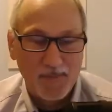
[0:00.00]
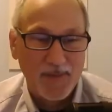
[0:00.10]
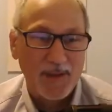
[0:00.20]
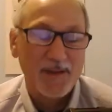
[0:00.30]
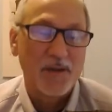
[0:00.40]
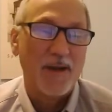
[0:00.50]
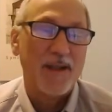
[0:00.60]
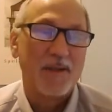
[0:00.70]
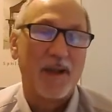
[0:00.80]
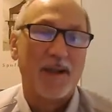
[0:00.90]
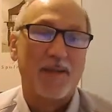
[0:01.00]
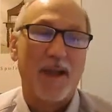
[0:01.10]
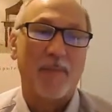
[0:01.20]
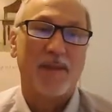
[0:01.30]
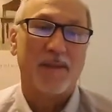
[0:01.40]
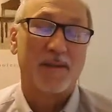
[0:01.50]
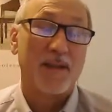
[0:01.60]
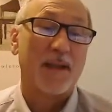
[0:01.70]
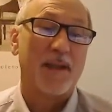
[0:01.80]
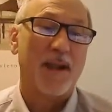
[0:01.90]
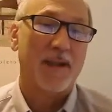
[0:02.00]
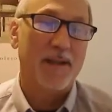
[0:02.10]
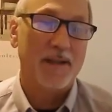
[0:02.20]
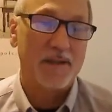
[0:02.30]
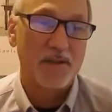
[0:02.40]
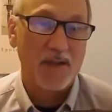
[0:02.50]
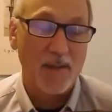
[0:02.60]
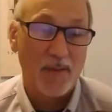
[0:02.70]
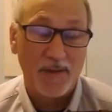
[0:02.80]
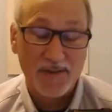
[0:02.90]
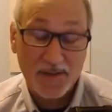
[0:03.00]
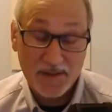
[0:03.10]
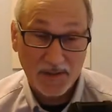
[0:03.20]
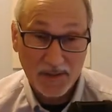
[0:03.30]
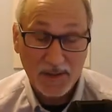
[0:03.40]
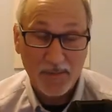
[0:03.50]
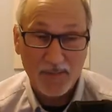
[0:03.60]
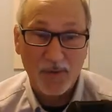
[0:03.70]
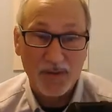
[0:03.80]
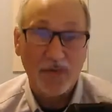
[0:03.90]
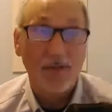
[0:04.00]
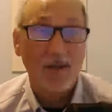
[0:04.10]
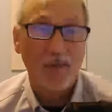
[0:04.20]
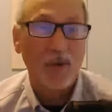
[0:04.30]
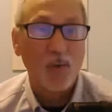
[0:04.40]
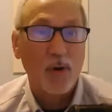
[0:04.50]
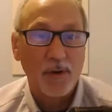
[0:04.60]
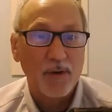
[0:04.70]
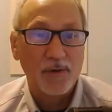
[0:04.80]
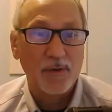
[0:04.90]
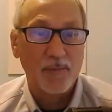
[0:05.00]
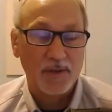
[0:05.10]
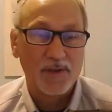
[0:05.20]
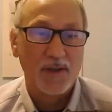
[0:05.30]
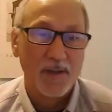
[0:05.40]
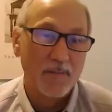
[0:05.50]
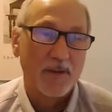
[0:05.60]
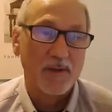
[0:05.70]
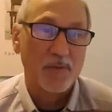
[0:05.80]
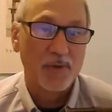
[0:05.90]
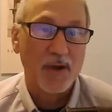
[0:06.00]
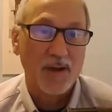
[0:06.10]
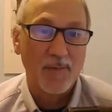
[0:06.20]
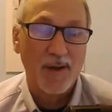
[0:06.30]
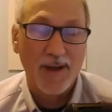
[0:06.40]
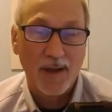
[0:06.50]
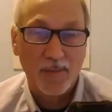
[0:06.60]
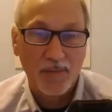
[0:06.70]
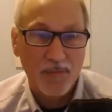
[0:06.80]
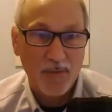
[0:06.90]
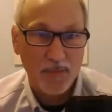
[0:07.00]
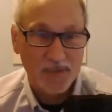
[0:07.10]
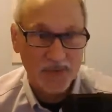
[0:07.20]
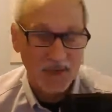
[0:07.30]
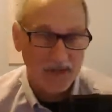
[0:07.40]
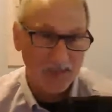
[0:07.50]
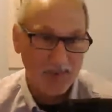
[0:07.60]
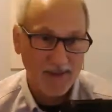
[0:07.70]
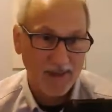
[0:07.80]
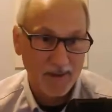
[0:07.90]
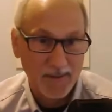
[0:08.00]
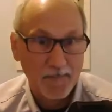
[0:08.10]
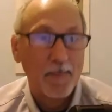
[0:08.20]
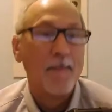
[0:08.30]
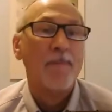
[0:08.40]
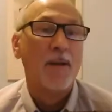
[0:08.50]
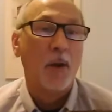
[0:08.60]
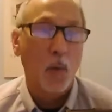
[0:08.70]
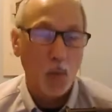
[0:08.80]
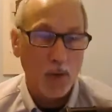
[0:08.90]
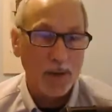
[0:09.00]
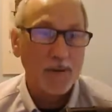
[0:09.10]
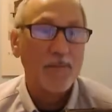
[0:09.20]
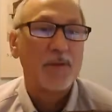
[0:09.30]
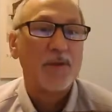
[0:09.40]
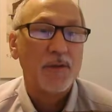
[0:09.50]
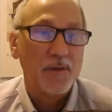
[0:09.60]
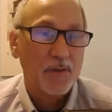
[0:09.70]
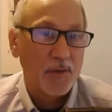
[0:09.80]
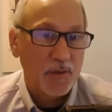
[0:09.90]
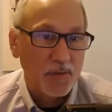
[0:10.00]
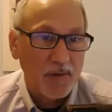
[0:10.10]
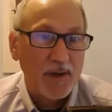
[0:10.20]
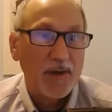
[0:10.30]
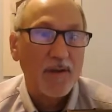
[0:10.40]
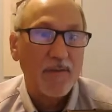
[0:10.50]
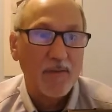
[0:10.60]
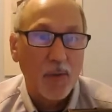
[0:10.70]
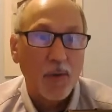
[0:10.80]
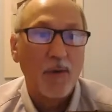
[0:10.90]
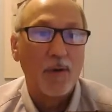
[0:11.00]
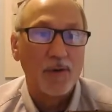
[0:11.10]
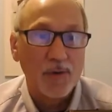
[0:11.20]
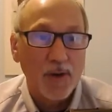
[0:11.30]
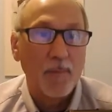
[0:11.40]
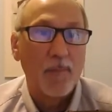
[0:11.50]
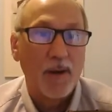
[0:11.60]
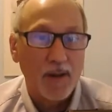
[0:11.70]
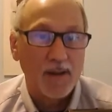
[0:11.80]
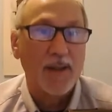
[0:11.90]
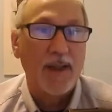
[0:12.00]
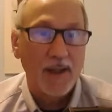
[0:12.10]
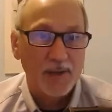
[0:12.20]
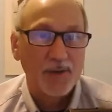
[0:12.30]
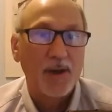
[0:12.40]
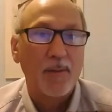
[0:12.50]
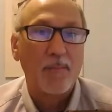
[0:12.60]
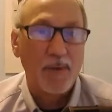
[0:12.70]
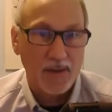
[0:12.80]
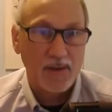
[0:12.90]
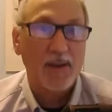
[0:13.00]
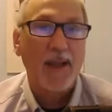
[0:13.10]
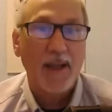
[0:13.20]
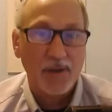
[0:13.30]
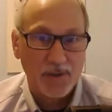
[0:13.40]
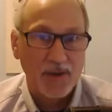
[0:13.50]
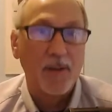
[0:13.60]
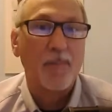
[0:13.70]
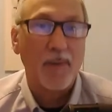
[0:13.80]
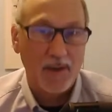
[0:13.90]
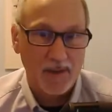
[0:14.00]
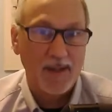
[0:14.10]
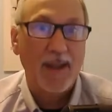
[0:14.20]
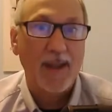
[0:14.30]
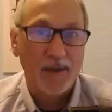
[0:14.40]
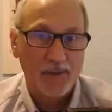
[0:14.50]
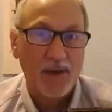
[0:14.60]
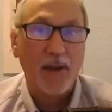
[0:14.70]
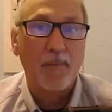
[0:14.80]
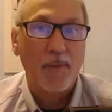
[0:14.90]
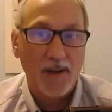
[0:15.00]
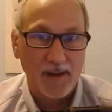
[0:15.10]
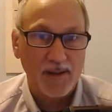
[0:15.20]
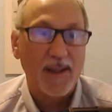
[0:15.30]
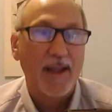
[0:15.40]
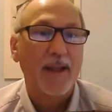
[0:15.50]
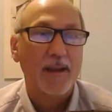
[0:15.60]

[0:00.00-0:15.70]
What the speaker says: And let's go ahead and try to clap the second line in this example. This is a little bit more difficult with quarter note triplets because we'll talk about how to perform those a little bit later. 1, 2, 3, 4, triplet, triplet, triplet, triplet.